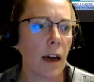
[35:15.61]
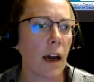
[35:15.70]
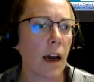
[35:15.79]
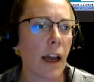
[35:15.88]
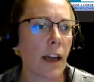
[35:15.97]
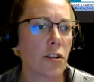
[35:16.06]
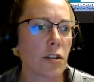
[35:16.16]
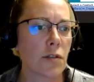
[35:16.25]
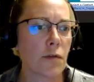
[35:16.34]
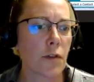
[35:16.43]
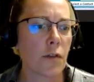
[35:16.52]
And
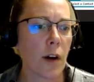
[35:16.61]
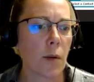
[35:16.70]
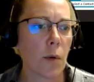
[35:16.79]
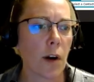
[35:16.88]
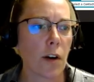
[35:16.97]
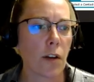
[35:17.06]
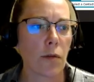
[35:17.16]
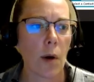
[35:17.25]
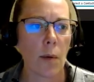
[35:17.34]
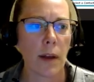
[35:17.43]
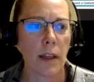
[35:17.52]
just for fun, we're going to
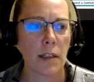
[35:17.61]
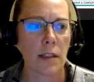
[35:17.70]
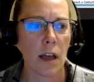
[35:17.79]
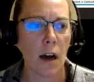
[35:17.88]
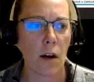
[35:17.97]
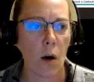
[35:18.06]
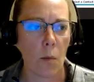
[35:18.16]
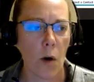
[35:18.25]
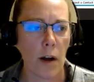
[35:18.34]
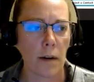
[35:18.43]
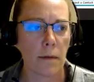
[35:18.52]
throw in this log home
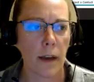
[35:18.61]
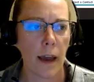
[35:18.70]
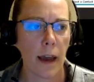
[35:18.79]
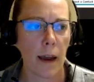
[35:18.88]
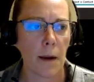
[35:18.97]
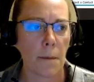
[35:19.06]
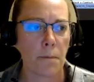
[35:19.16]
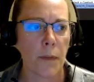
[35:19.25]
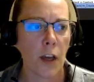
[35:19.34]
one. Okay.